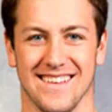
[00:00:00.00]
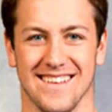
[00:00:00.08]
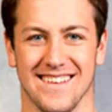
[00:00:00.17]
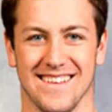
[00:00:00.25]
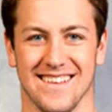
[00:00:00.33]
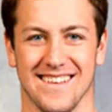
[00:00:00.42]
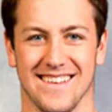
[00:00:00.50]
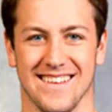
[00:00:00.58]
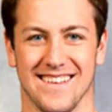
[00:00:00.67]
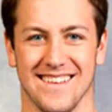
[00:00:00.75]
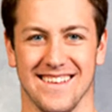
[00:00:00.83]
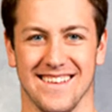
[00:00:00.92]

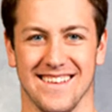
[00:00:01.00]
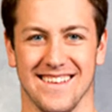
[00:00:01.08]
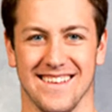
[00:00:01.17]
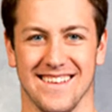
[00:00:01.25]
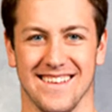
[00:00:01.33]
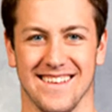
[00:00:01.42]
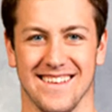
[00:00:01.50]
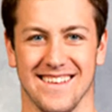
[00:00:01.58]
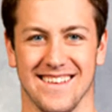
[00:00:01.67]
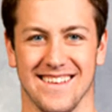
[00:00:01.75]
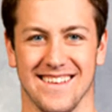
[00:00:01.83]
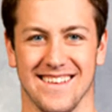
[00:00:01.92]

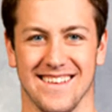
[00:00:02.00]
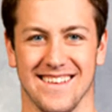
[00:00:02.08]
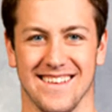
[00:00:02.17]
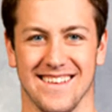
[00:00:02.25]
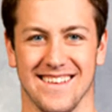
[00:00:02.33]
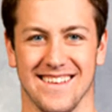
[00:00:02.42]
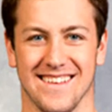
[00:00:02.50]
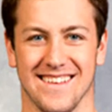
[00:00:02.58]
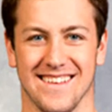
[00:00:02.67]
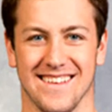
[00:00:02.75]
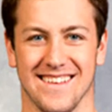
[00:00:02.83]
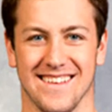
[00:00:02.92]

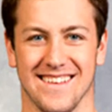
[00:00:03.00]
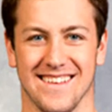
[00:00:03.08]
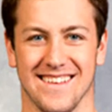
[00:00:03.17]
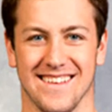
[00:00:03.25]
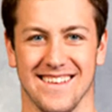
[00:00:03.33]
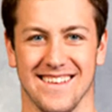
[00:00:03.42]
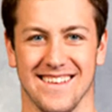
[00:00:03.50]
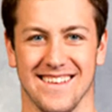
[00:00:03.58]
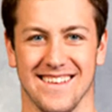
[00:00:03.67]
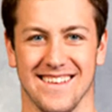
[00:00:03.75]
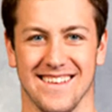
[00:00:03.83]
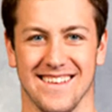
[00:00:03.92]

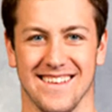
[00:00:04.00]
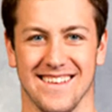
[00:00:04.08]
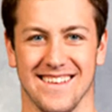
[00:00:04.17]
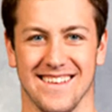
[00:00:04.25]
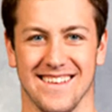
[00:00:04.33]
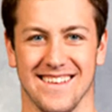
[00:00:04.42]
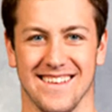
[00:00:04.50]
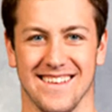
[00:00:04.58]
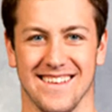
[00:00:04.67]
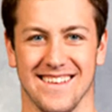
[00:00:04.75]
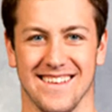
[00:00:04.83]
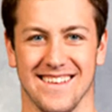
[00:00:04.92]

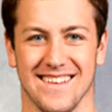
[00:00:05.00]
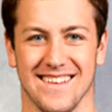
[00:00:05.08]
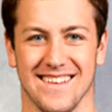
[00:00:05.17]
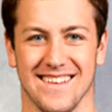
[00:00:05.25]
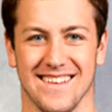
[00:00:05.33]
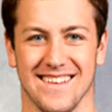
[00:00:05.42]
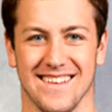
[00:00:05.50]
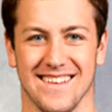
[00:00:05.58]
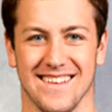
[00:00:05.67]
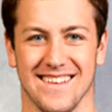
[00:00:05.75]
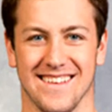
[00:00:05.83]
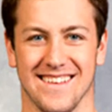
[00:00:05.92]

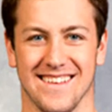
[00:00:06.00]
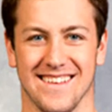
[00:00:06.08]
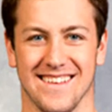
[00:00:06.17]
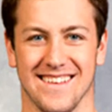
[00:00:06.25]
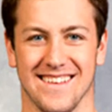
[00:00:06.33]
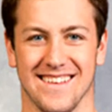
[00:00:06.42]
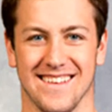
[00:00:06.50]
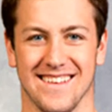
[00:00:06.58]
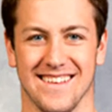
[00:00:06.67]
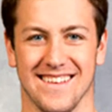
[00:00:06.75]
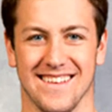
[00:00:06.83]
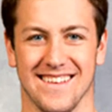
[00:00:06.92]

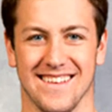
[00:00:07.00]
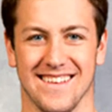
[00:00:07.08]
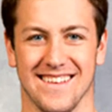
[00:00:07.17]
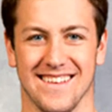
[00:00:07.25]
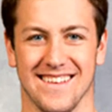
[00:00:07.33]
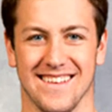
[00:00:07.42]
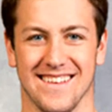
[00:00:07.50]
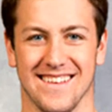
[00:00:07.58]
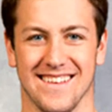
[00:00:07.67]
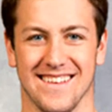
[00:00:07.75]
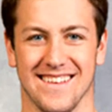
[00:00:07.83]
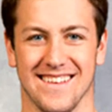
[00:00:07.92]
(no lip movement)